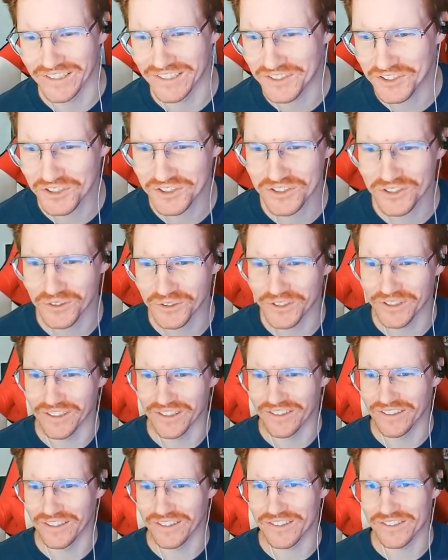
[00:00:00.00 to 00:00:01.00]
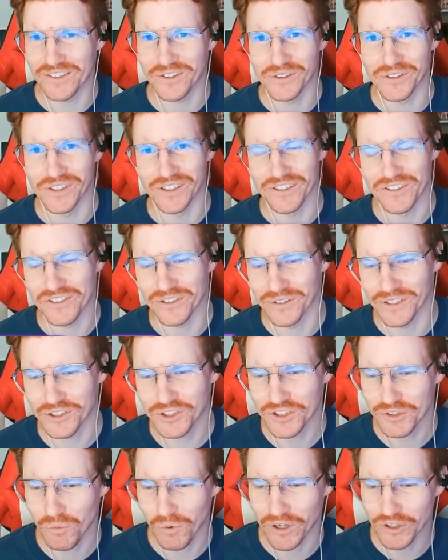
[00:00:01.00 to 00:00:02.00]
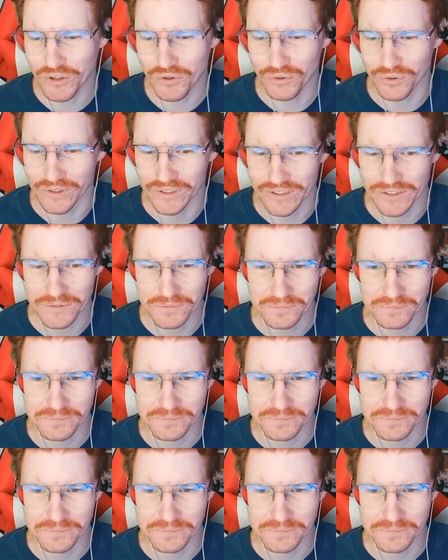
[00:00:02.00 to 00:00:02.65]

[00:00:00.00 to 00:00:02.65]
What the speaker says: It's just so good. It's so good. So let's just watch through this.